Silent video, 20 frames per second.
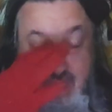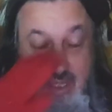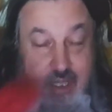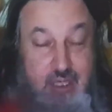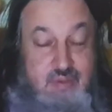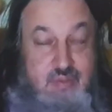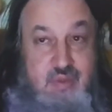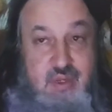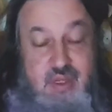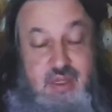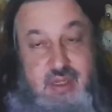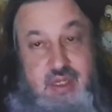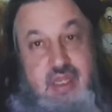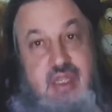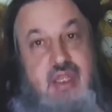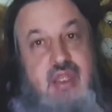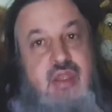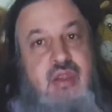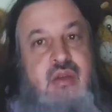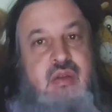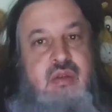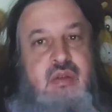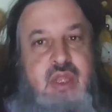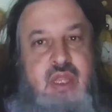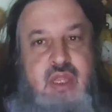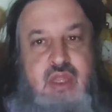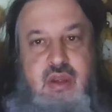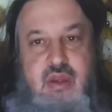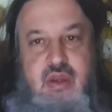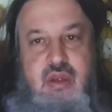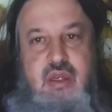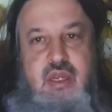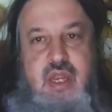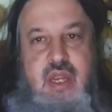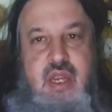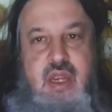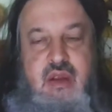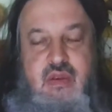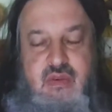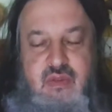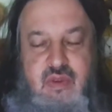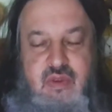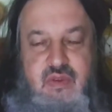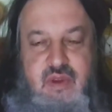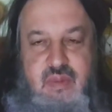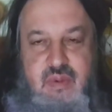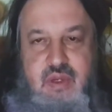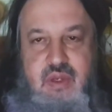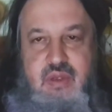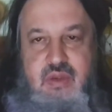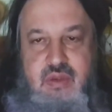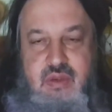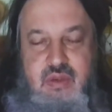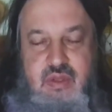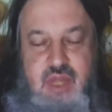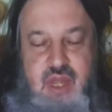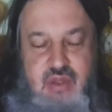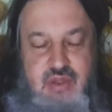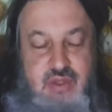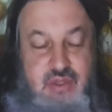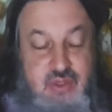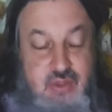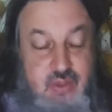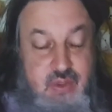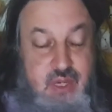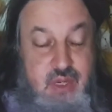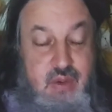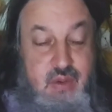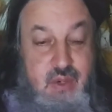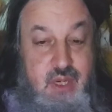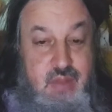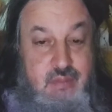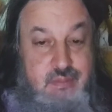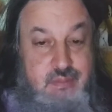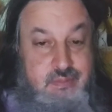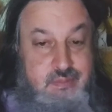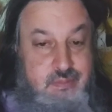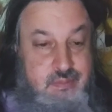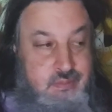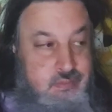18 minutes into the third day of November 2021.